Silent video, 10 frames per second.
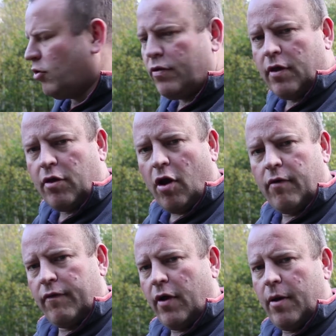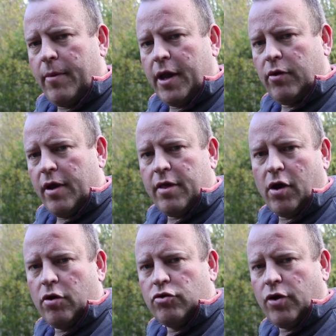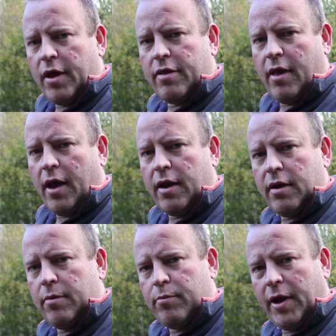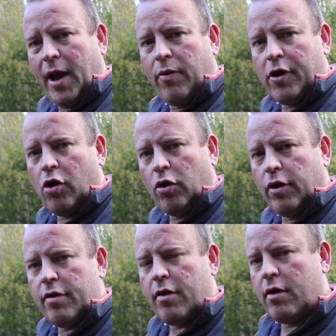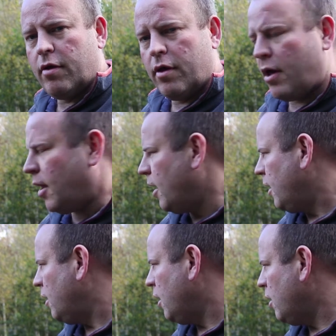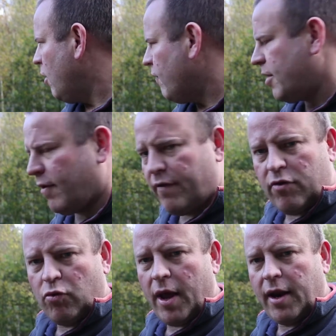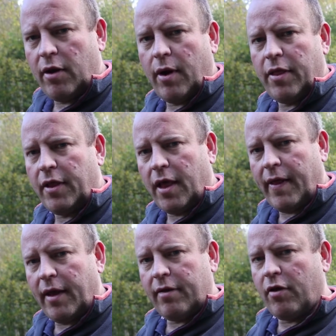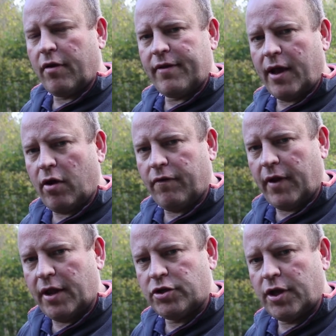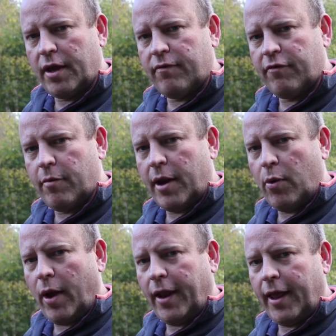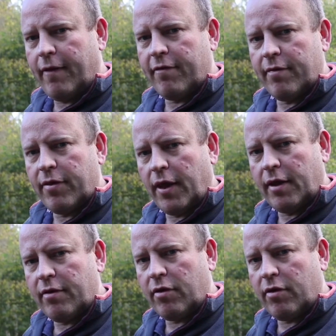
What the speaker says: just to sort of increase the contrast and bring out the colours. And obviously if it's raining or anything like that, it'll sort of take off any sheen from any wet leaves and things.